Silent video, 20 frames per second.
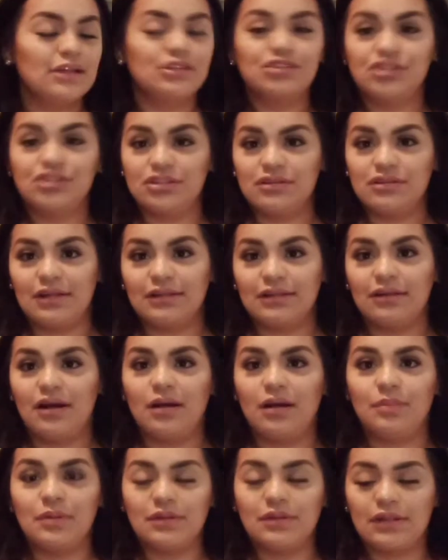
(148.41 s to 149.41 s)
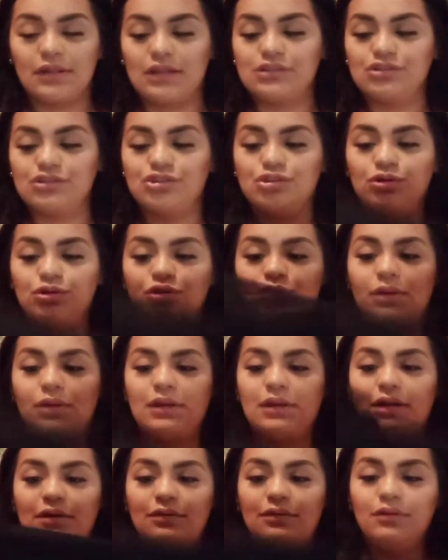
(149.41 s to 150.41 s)
just like the hot pink that I just showed you right
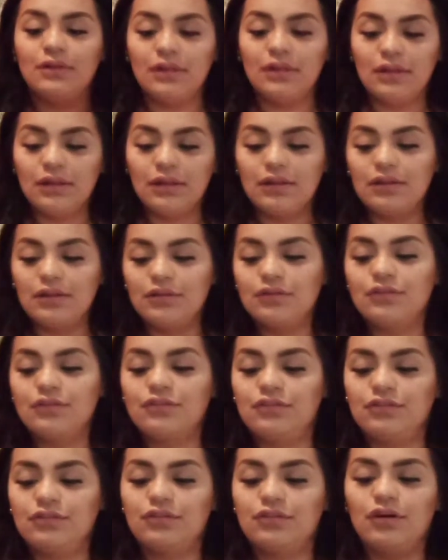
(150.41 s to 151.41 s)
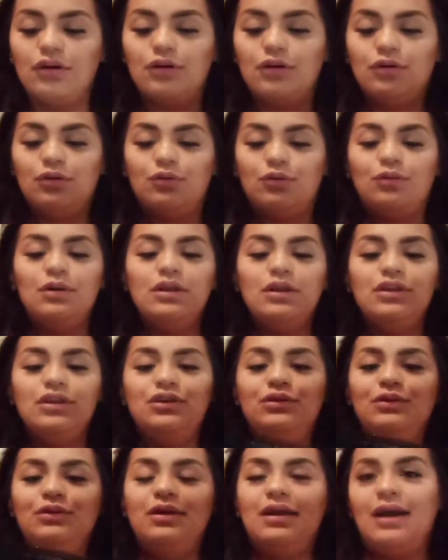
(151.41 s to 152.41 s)
now. So you